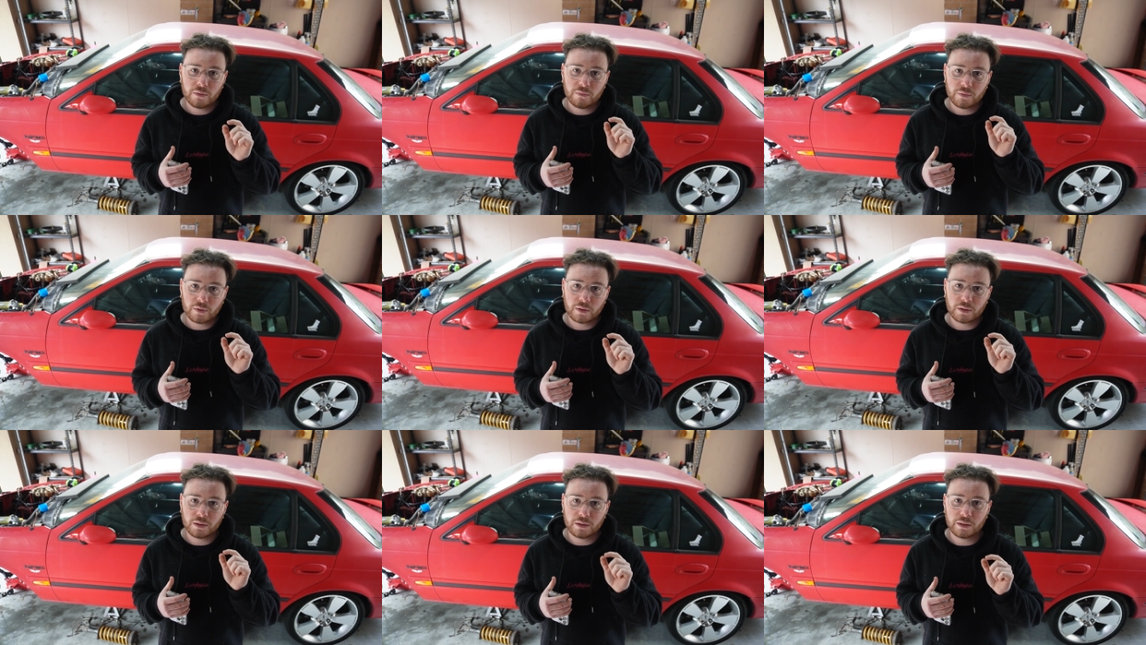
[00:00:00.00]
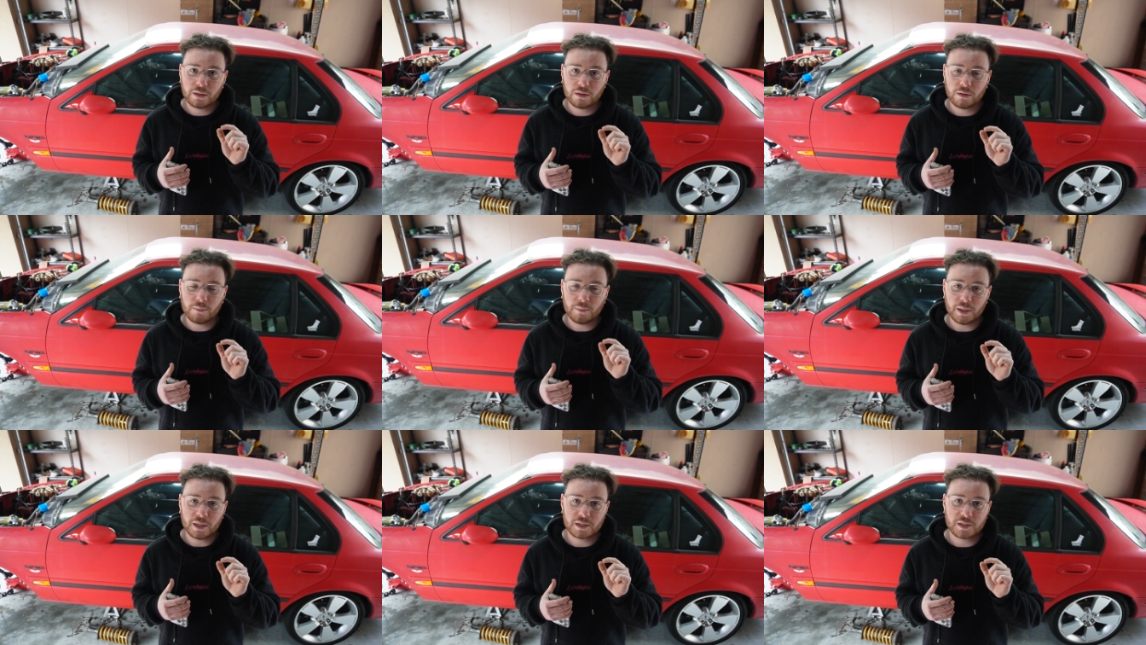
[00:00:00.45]
very little
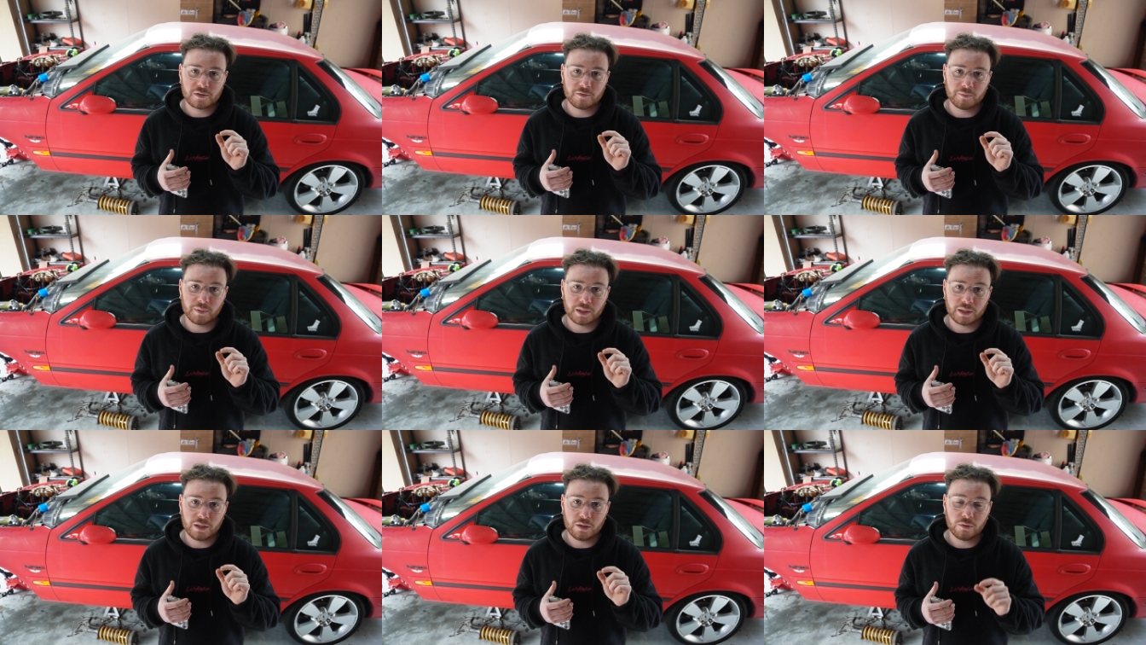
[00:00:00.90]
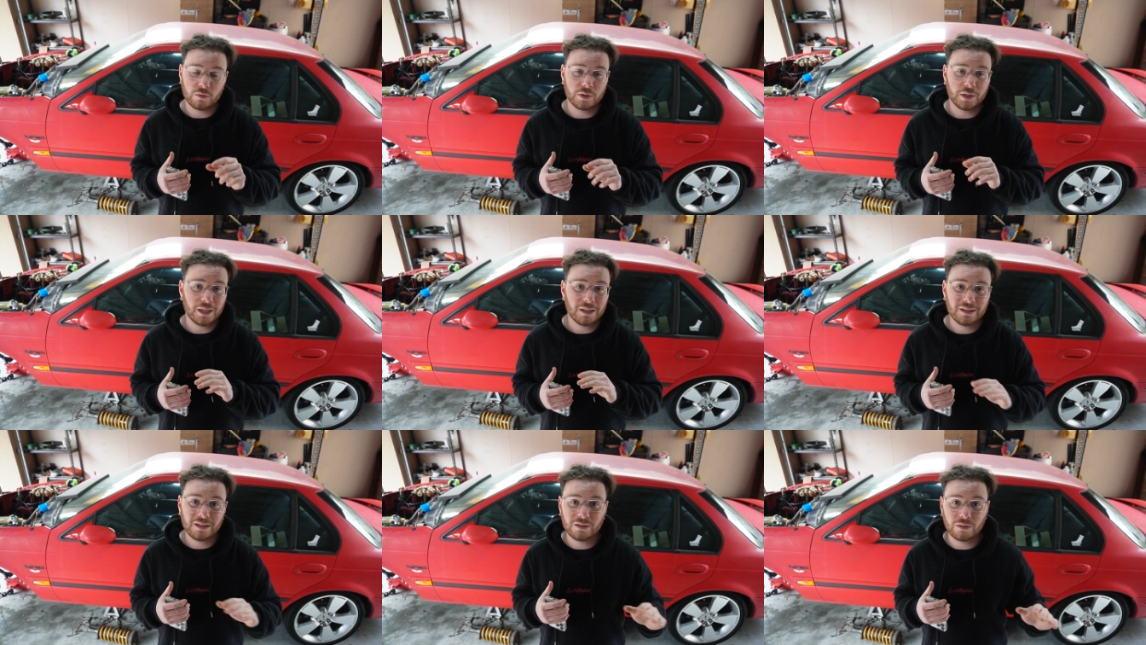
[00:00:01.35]
amounts of money or
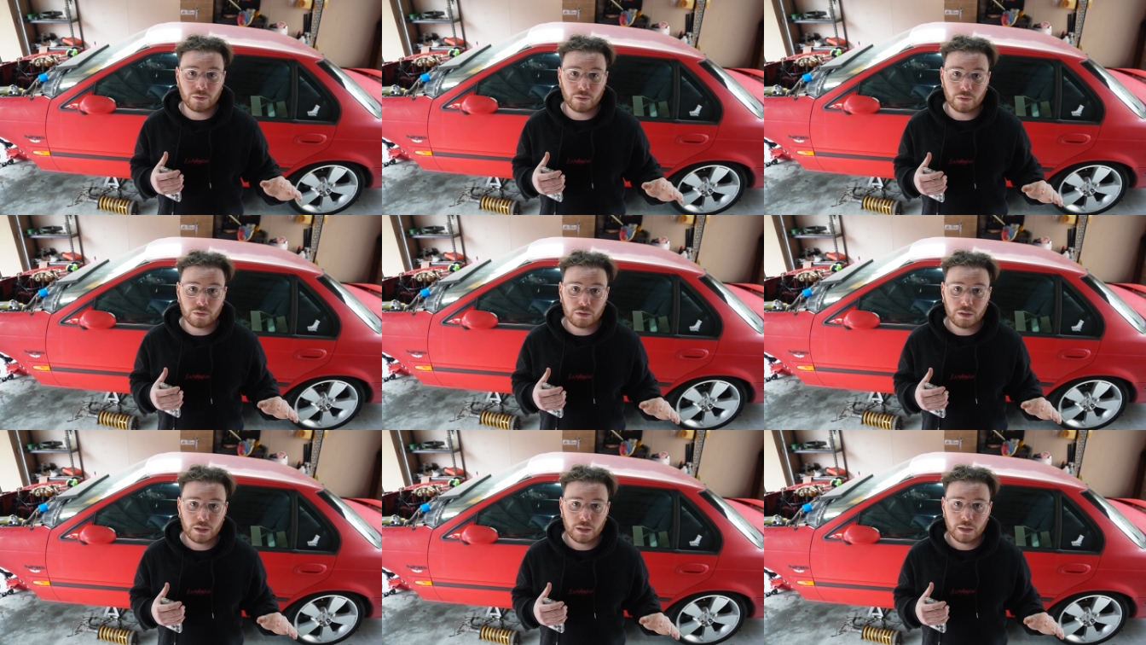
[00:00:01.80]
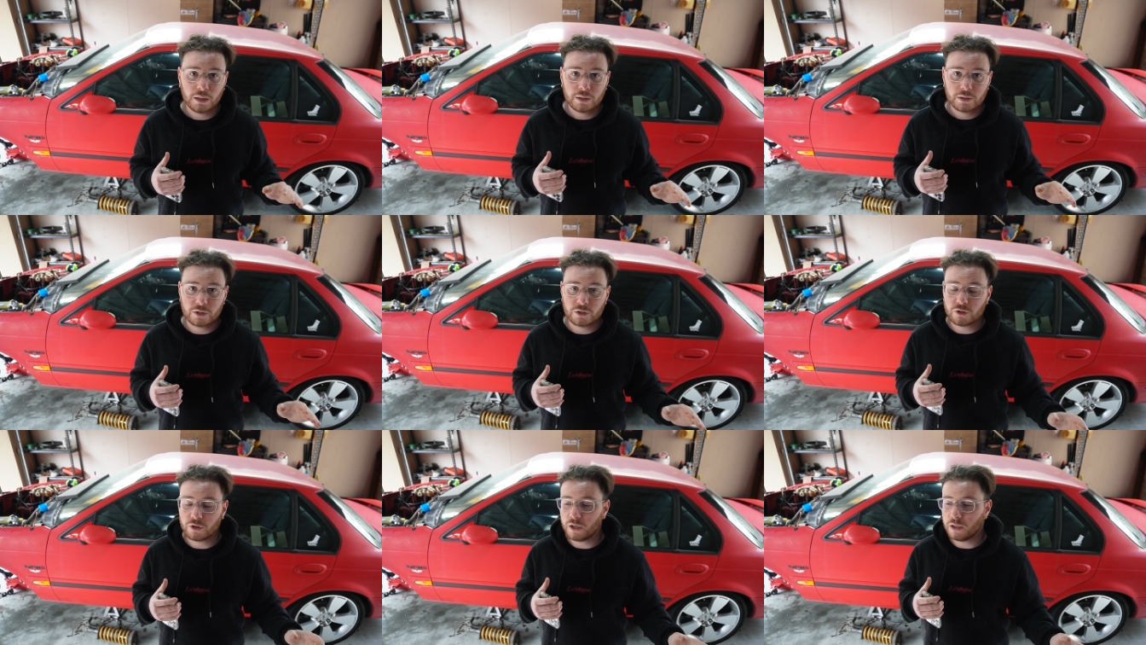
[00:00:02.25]
none at all
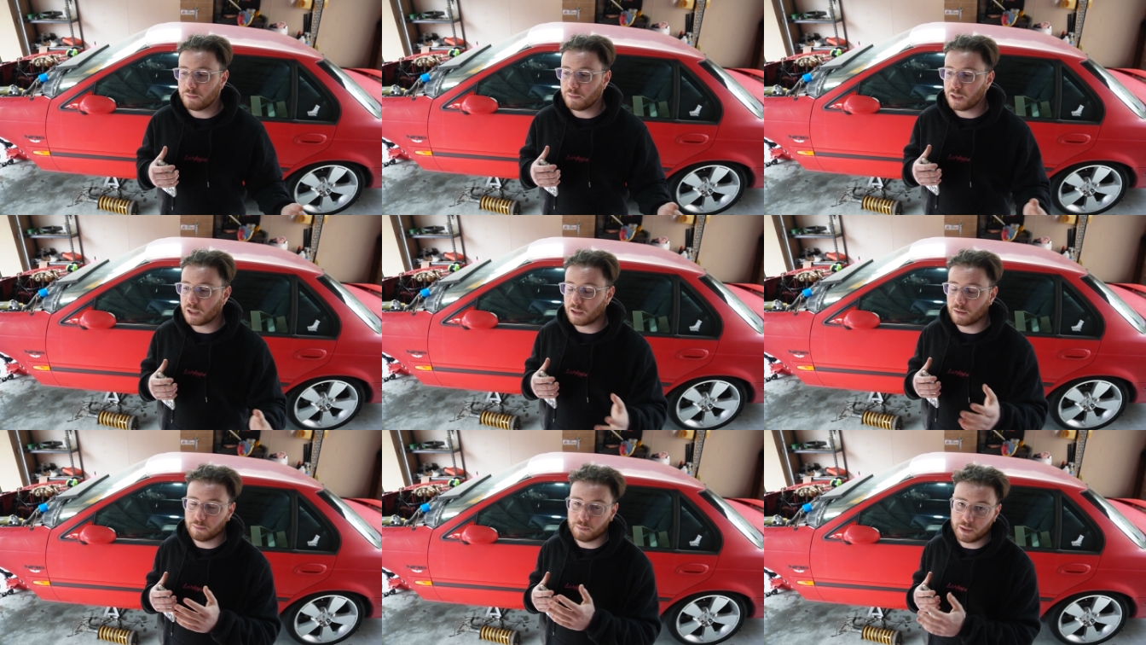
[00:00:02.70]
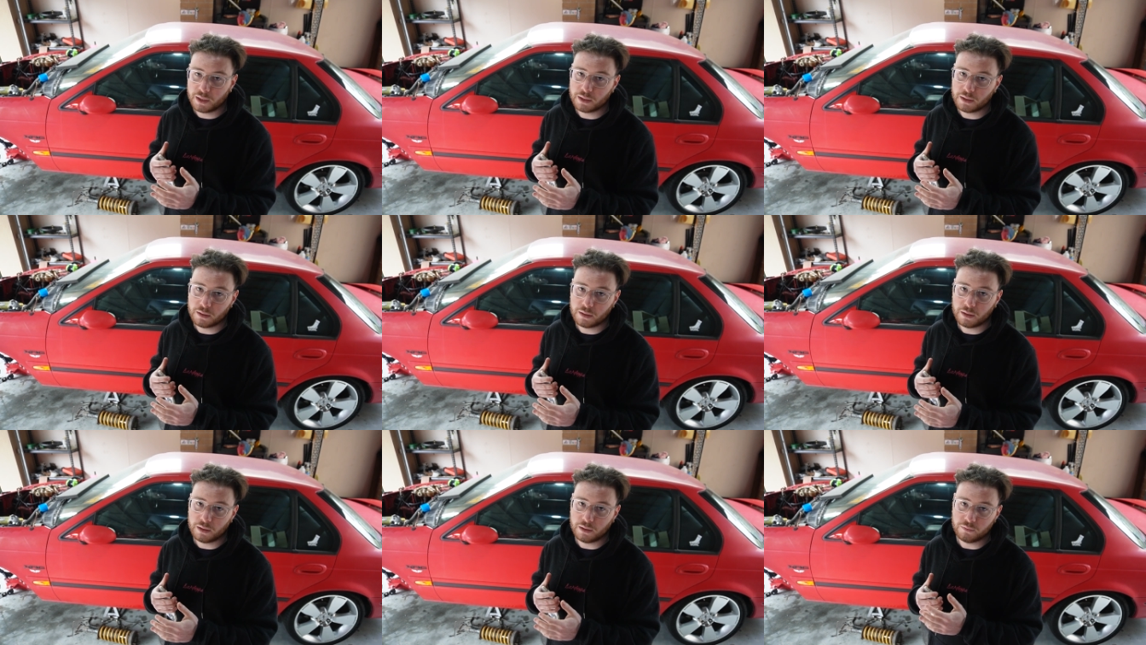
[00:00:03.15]
to try and make it
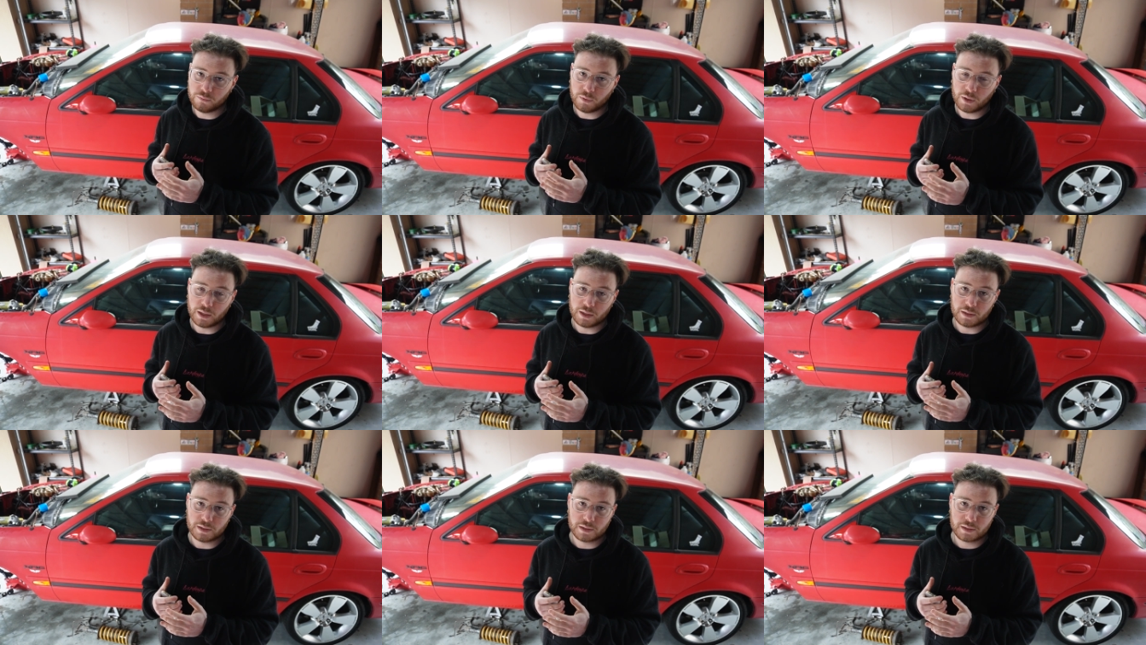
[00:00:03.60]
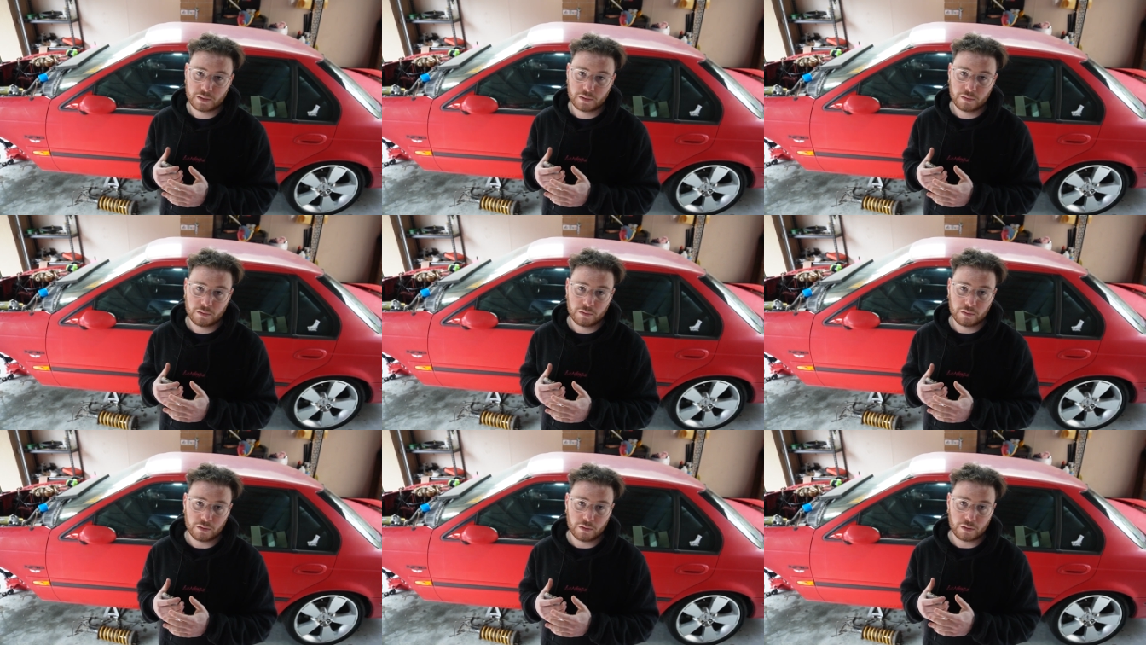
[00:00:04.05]
better in ways
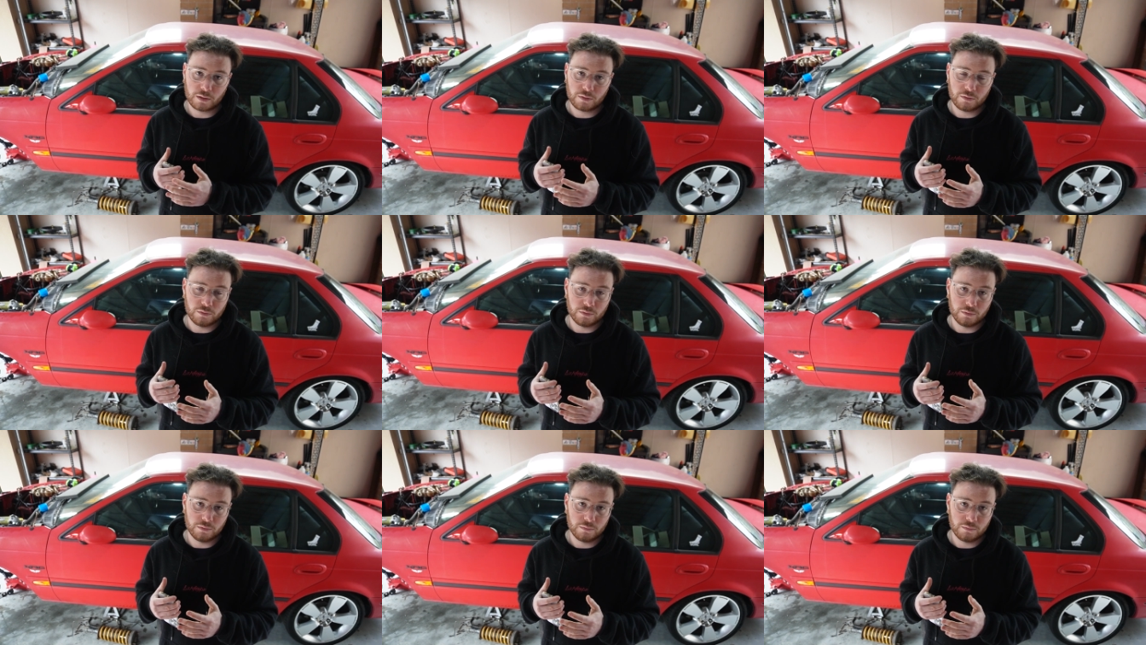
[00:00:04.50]
that I could.